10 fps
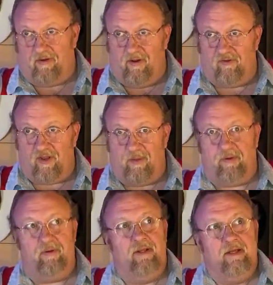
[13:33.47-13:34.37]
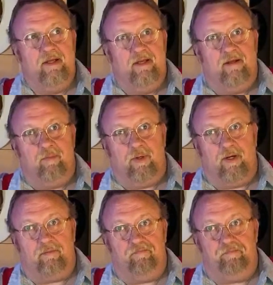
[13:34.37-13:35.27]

it does happen, but